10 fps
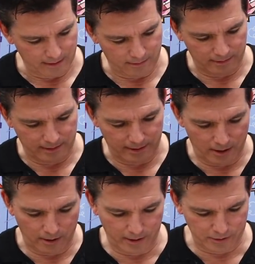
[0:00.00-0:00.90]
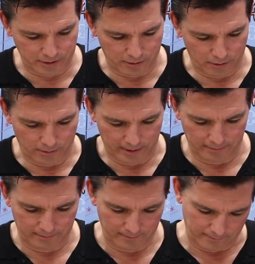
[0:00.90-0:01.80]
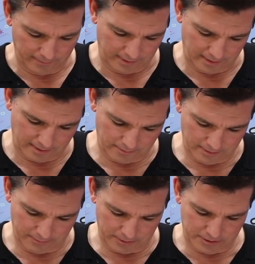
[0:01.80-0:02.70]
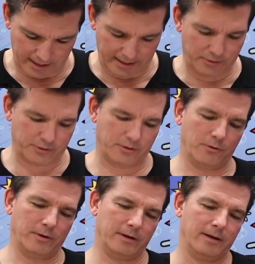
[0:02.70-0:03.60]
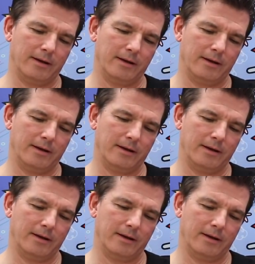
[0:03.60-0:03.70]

Hold on. Oh, here's a cool one. Wait one sec. Here's a cool one.